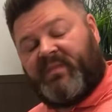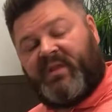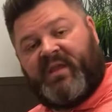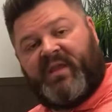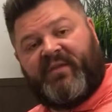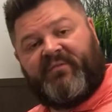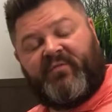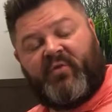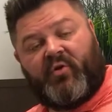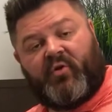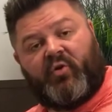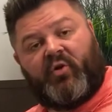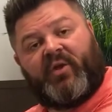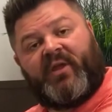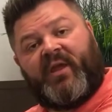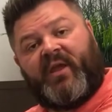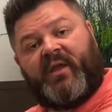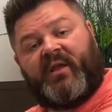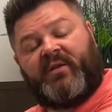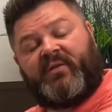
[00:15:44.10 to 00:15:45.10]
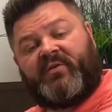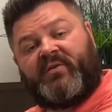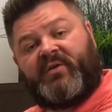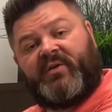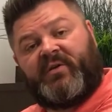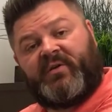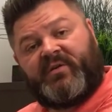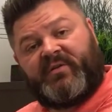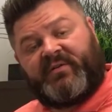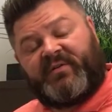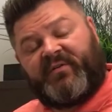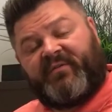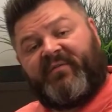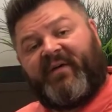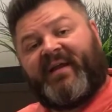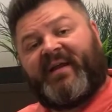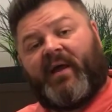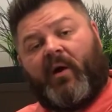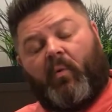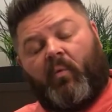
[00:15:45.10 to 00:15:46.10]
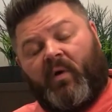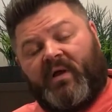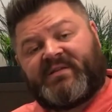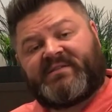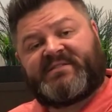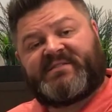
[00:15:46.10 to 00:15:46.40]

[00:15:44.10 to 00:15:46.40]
If you're looking to find out what